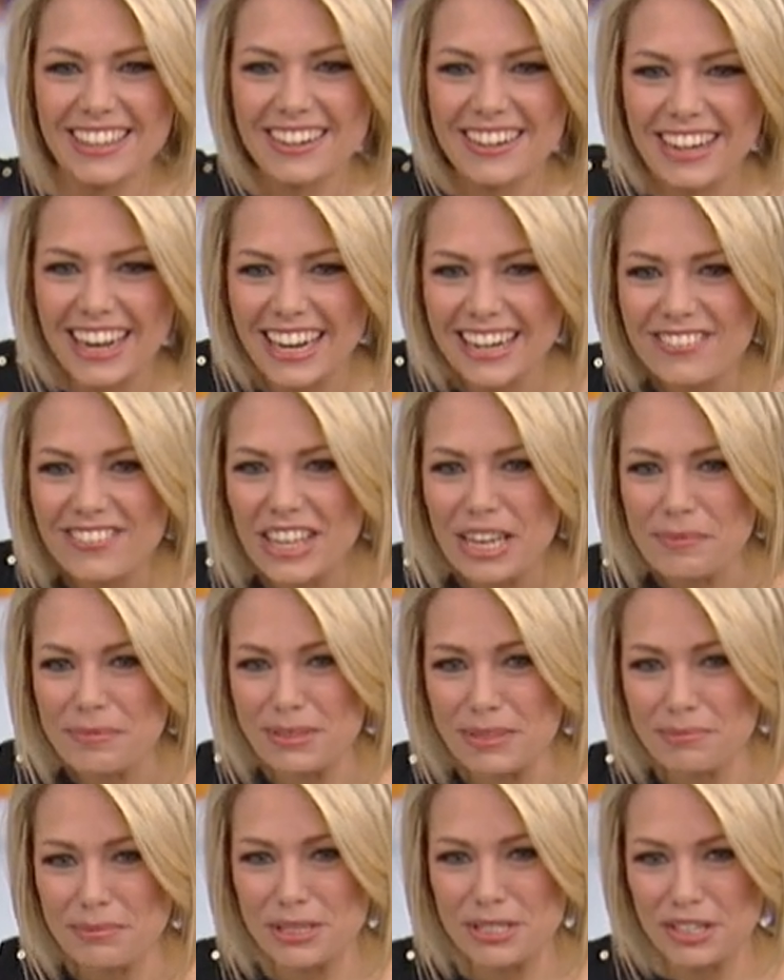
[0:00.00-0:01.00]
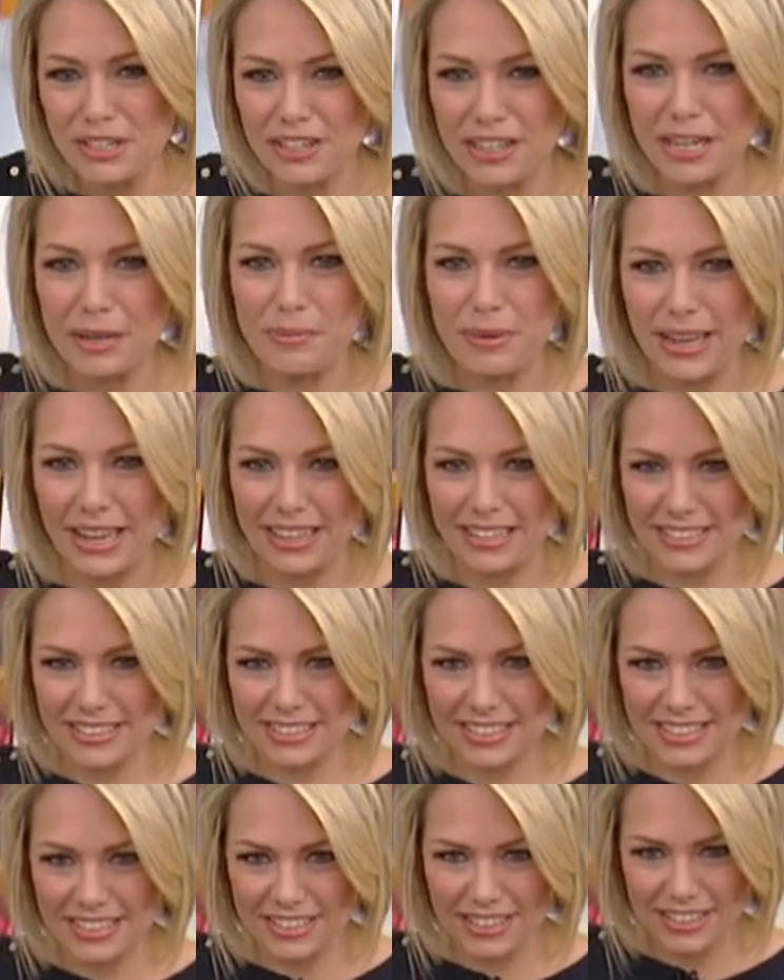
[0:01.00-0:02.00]
They're kind of like maternity pants. That
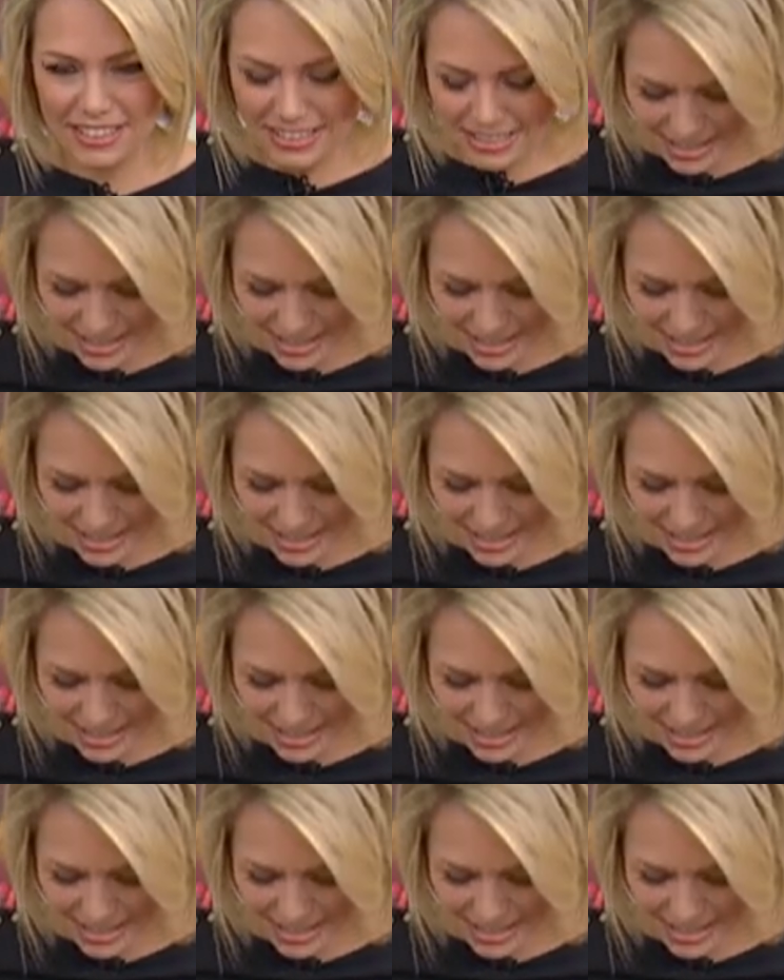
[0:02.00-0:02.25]
was, that's what I